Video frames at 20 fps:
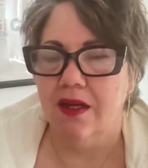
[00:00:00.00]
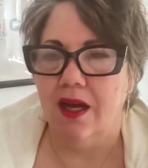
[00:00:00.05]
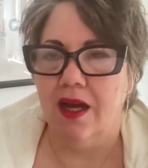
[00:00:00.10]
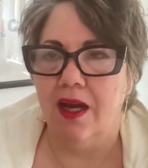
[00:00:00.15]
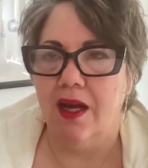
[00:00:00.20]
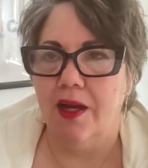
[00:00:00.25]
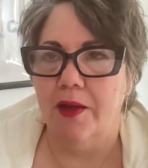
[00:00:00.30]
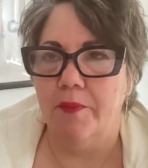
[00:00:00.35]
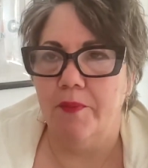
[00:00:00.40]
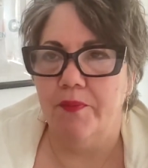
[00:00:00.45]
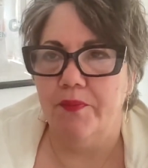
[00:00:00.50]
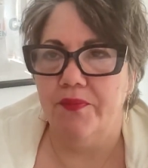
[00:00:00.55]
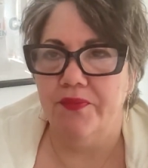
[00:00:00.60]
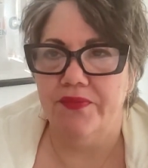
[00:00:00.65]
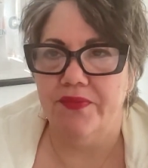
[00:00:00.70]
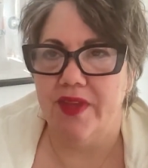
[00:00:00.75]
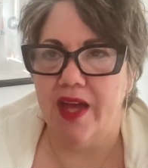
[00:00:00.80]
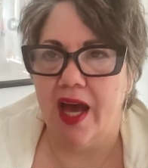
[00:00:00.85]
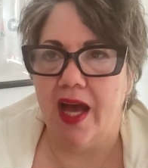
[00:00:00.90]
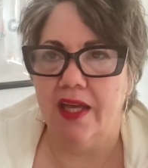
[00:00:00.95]

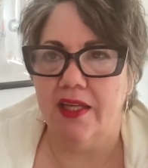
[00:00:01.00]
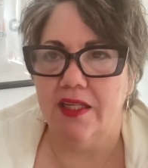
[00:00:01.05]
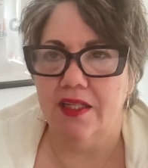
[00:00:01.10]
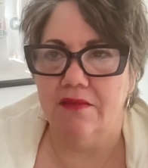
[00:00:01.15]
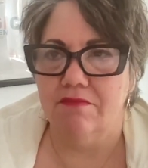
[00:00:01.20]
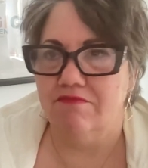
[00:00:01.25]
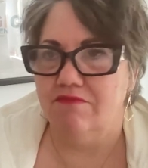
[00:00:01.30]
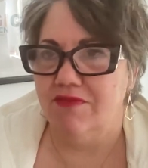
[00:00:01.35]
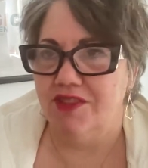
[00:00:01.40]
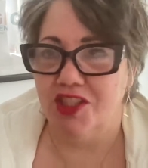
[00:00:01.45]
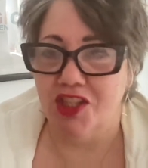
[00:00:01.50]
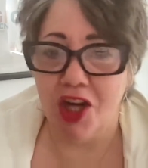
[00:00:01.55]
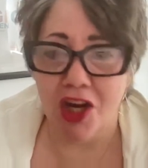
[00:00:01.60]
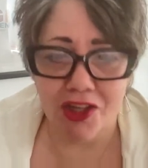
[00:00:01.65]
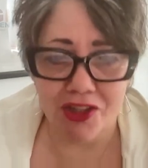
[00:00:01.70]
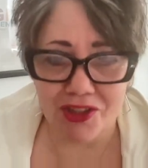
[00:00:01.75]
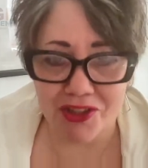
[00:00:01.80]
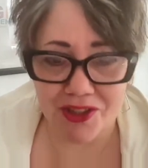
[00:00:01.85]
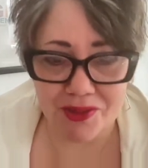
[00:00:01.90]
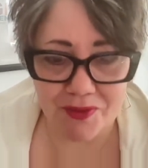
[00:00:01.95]
that
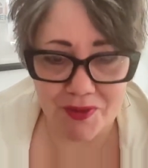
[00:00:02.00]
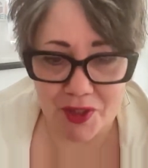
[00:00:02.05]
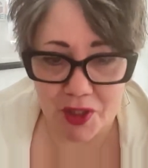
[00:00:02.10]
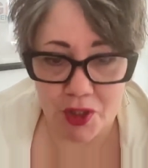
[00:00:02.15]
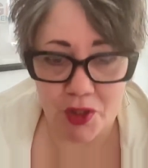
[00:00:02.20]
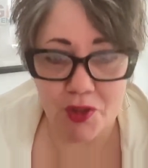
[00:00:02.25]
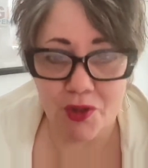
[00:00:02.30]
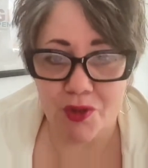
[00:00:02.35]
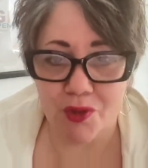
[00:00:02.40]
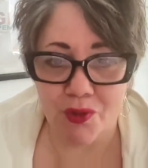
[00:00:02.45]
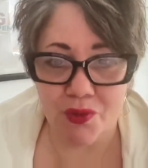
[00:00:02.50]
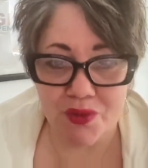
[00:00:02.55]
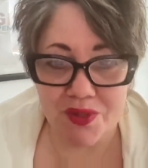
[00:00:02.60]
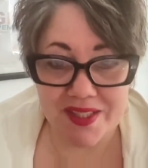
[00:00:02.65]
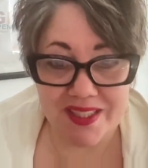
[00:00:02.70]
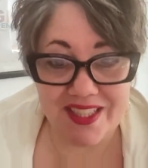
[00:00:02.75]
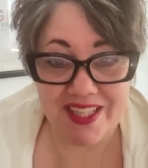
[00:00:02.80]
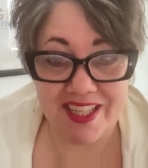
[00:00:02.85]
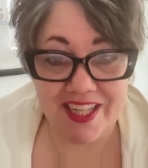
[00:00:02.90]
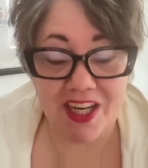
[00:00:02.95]
younger you
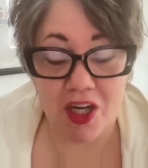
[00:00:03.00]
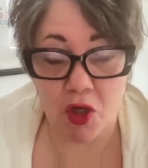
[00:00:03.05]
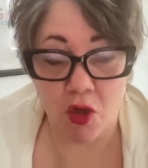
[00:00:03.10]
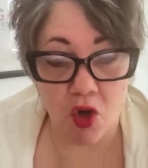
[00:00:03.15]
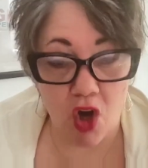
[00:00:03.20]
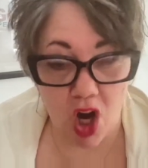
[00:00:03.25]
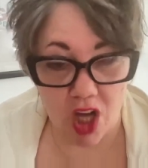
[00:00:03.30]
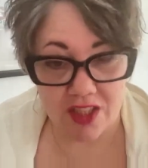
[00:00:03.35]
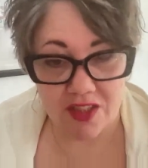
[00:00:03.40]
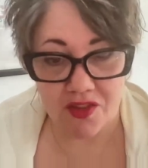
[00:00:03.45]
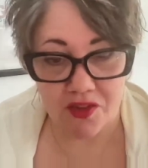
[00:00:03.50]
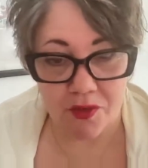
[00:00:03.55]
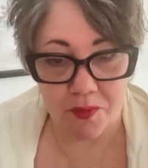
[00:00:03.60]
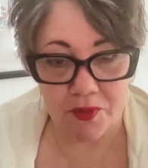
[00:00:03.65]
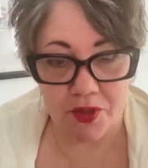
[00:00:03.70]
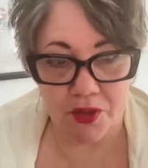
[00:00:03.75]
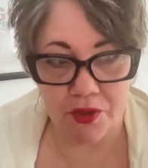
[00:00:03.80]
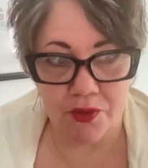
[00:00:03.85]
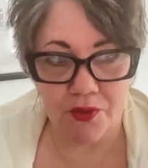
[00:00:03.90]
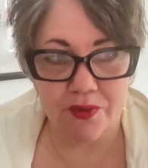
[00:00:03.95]
sitting across from
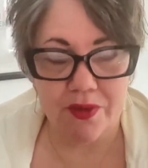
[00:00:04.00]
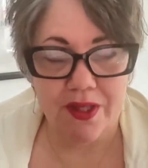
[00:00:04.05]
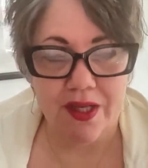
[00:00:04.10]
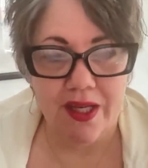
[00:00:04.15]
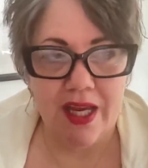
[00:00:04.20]
you